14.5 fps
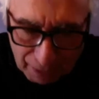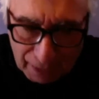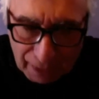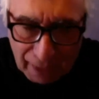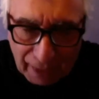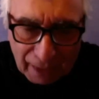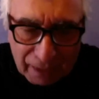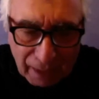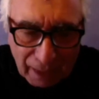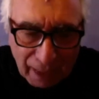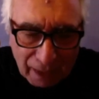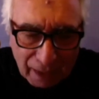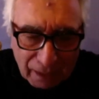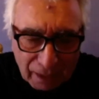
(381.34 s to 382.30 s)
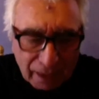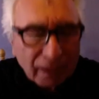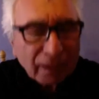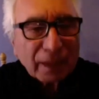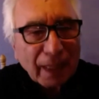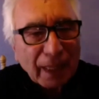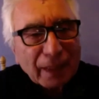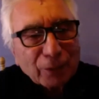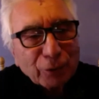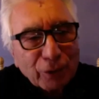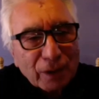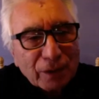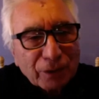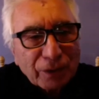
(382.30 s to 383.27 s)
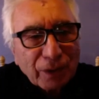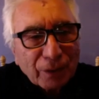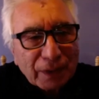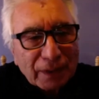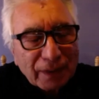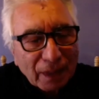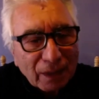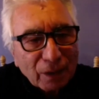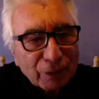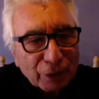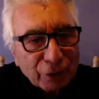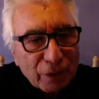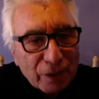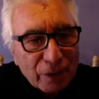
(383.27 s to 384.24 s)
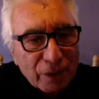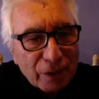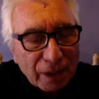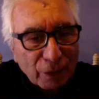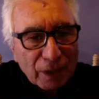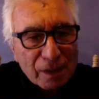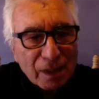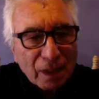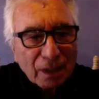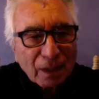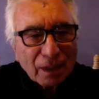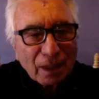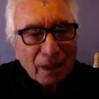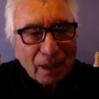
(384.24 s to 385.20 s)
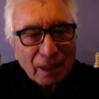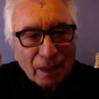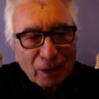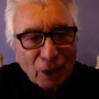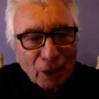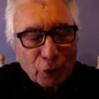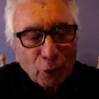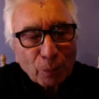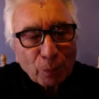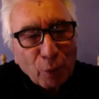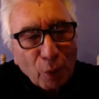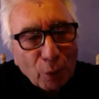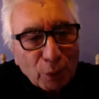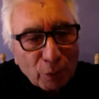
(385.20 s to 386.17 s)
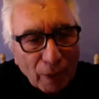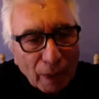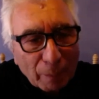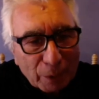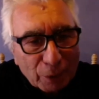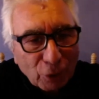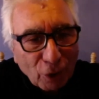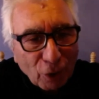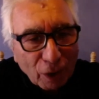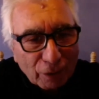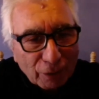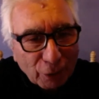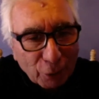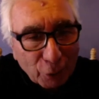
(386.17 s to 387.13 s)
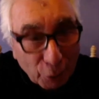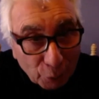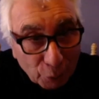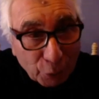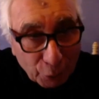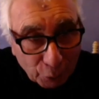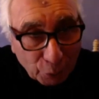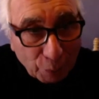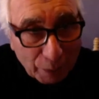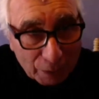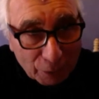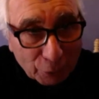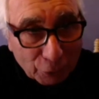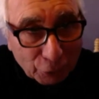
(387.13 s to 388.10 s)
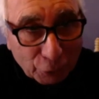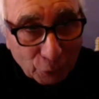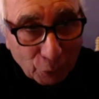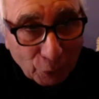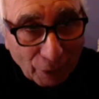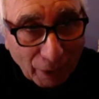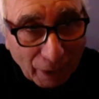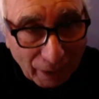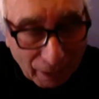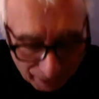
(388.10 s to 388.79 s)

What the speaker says: in the Ageless Living television series, your program is called The New Human Story,